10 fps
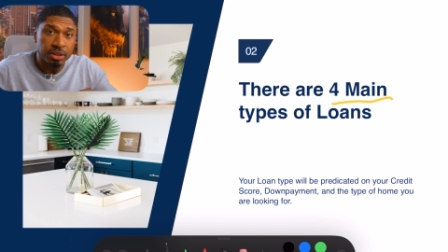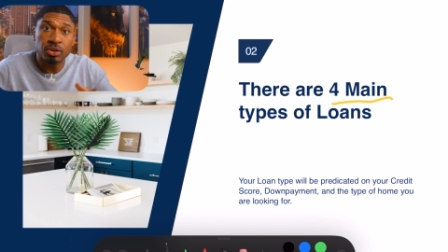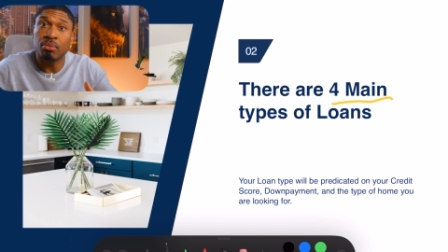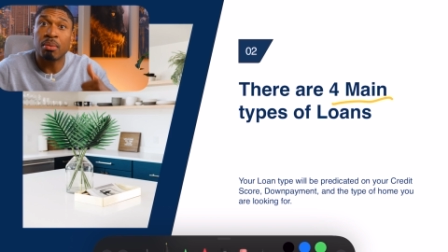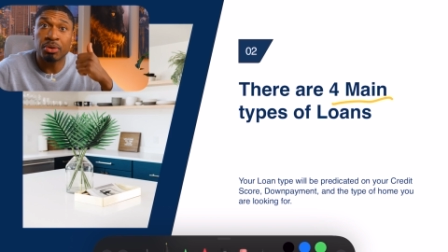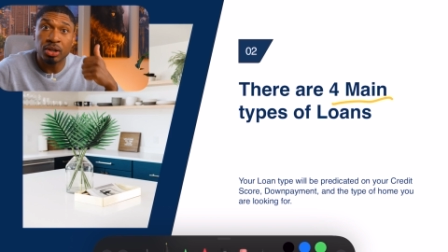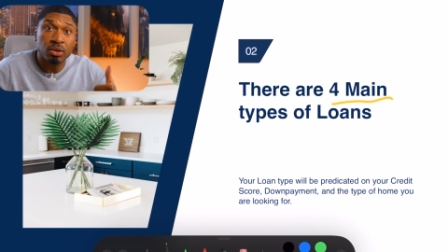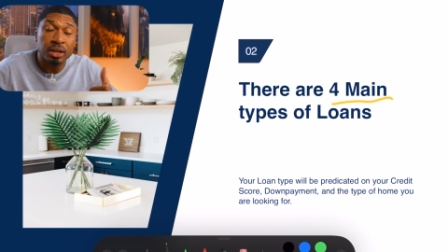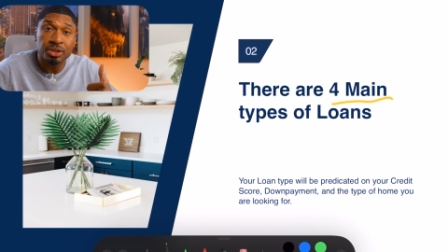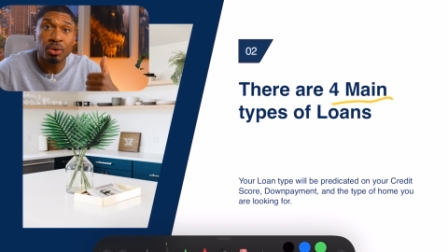So remember your
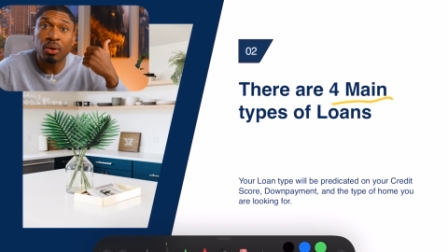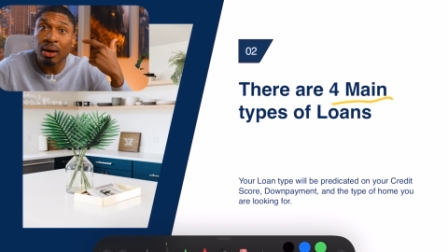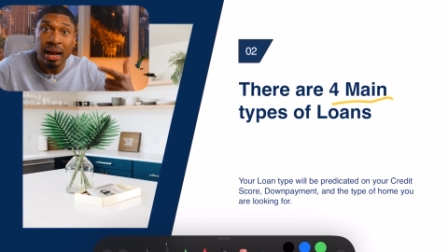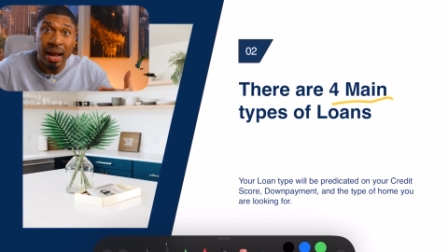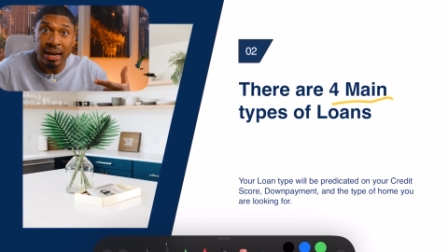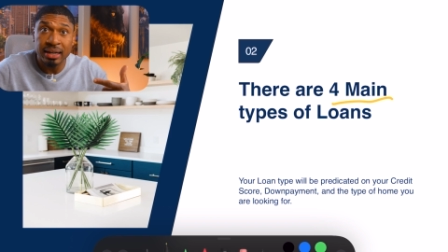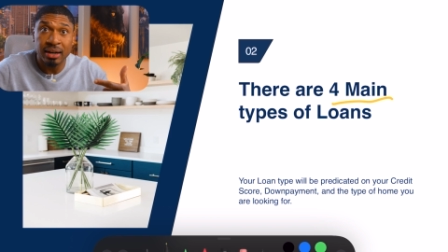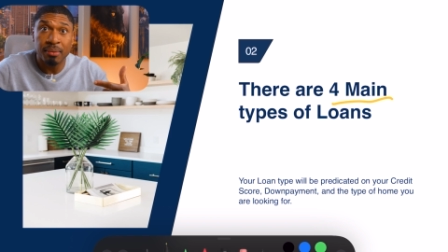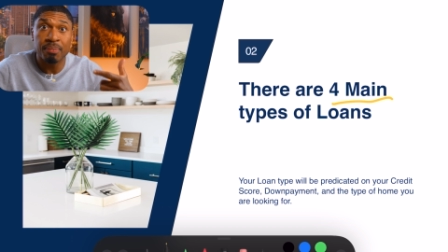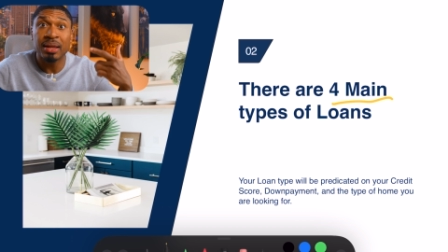credit score,
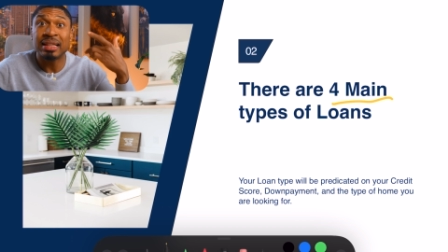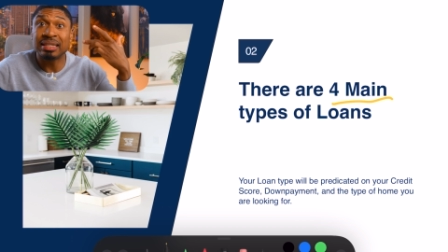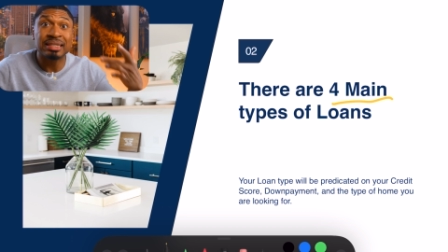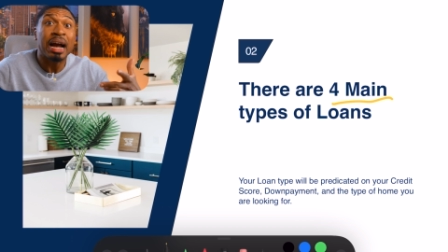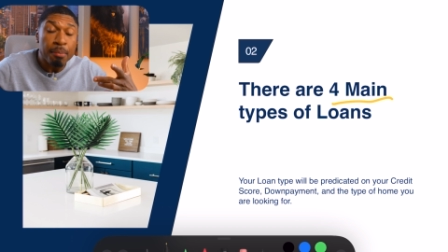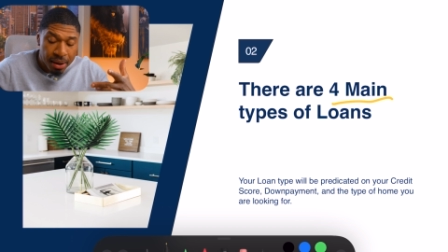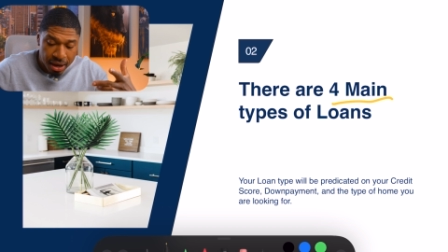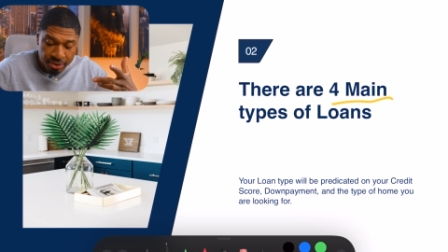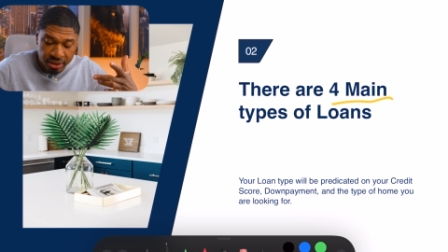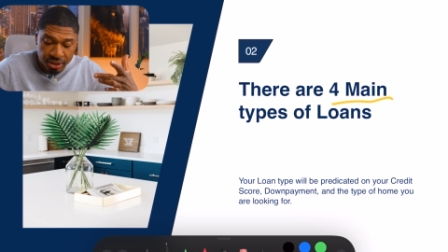income, the type of
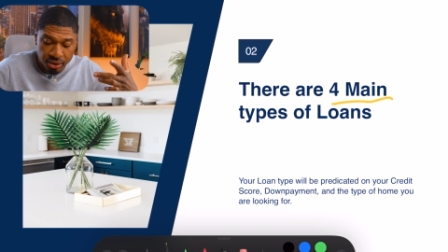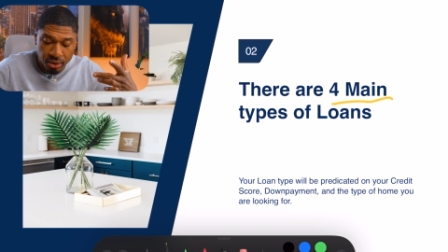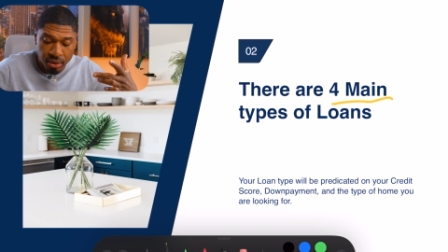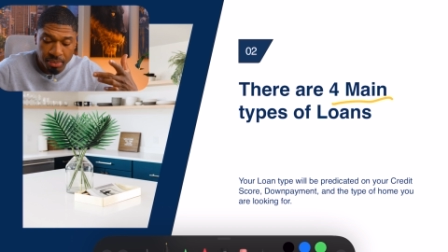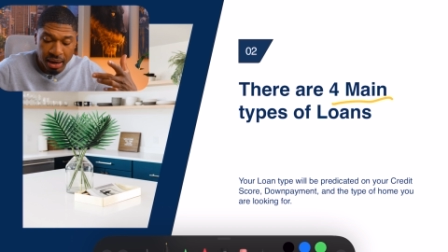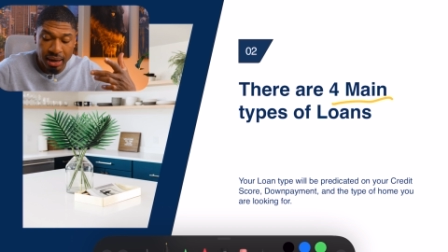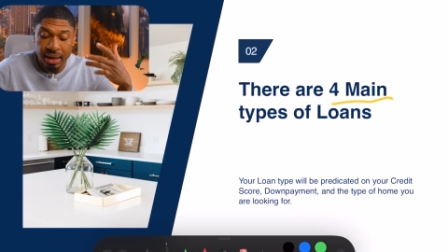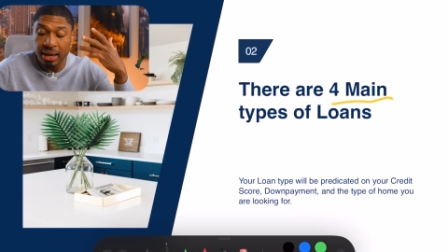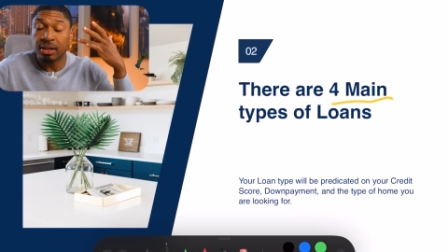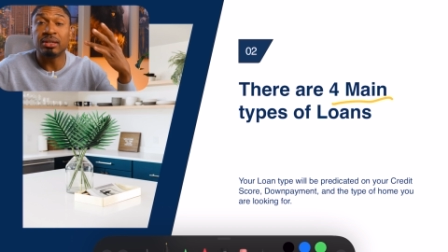house that you're going to buy,
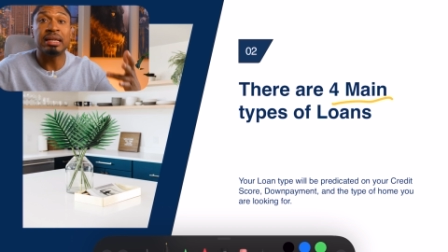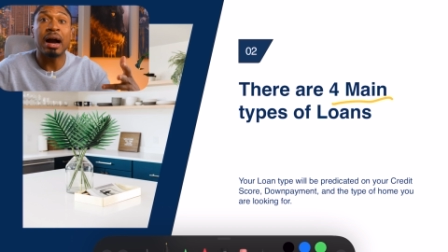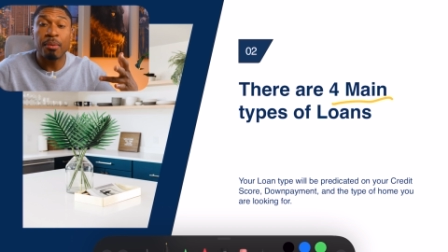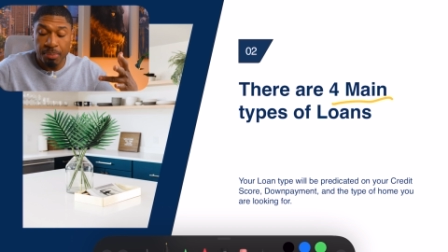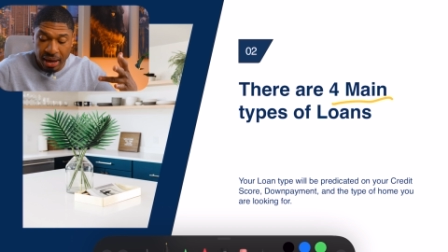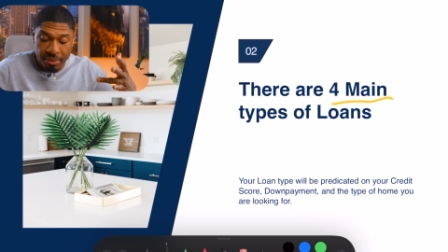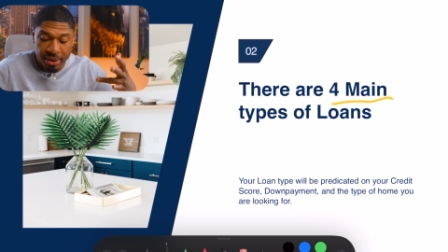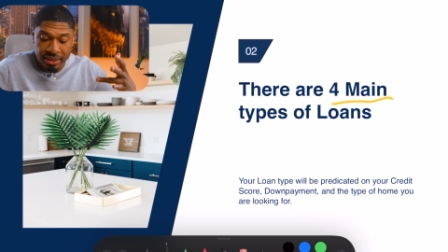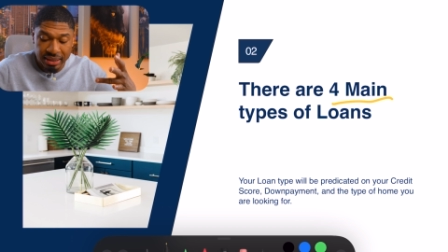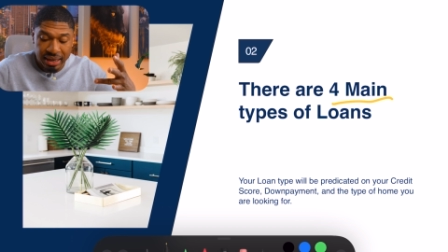your down
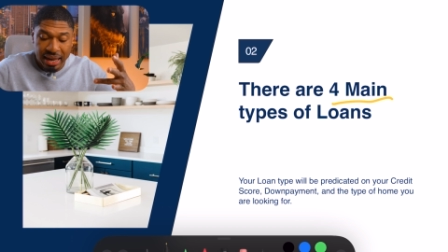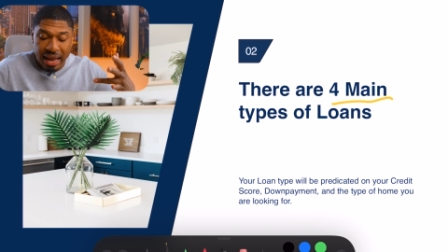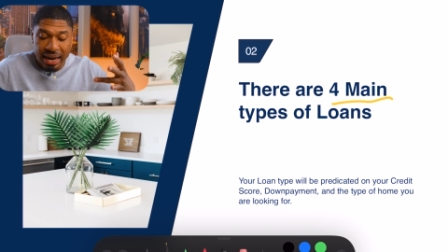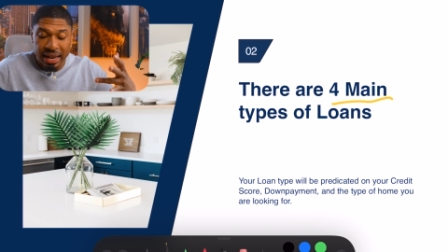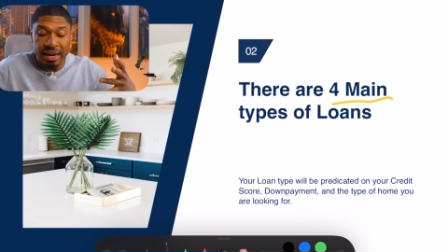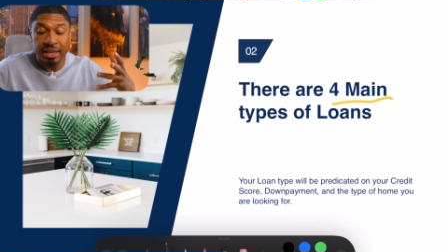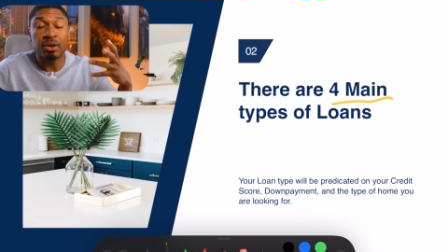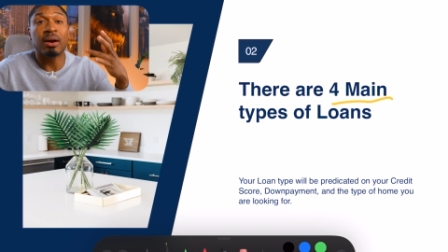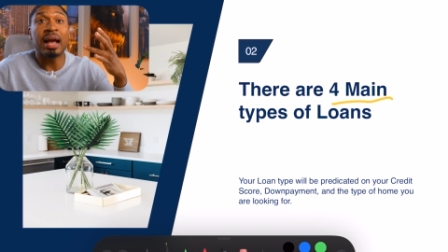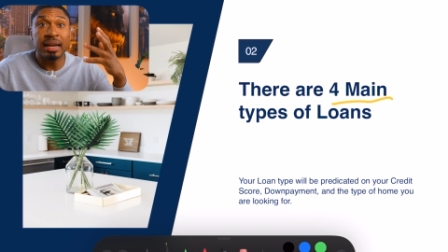payment, and then
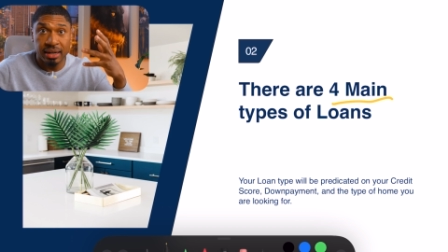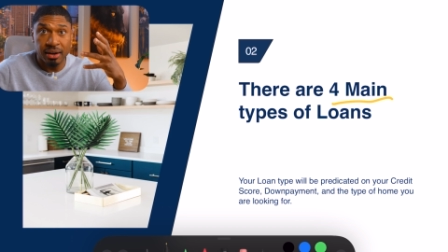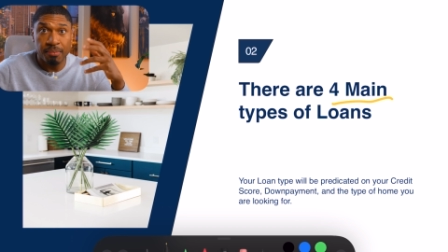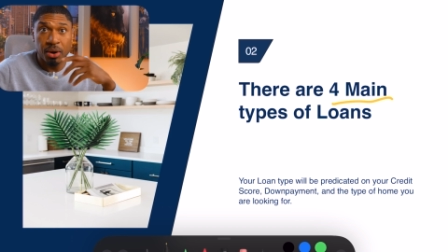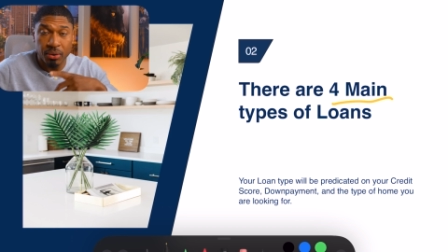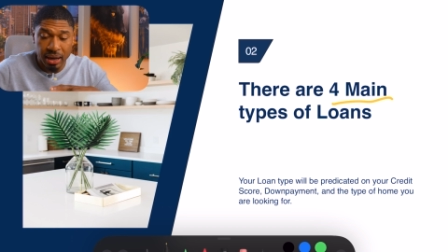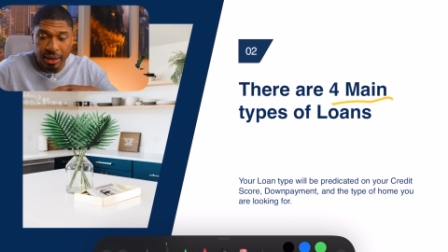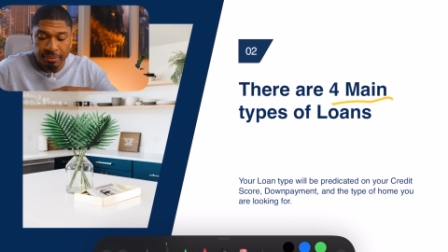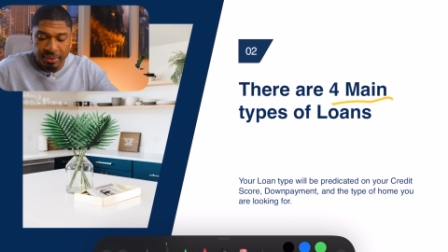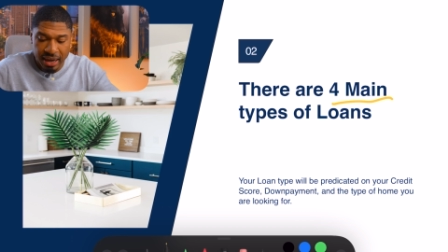your income,
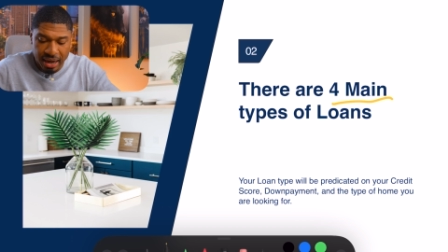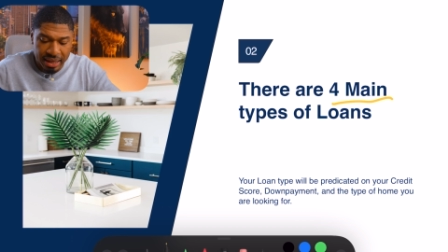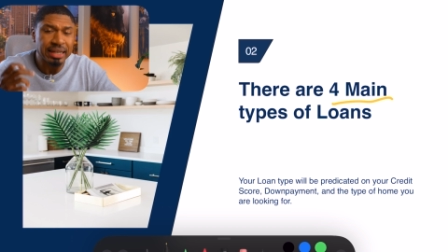okay? I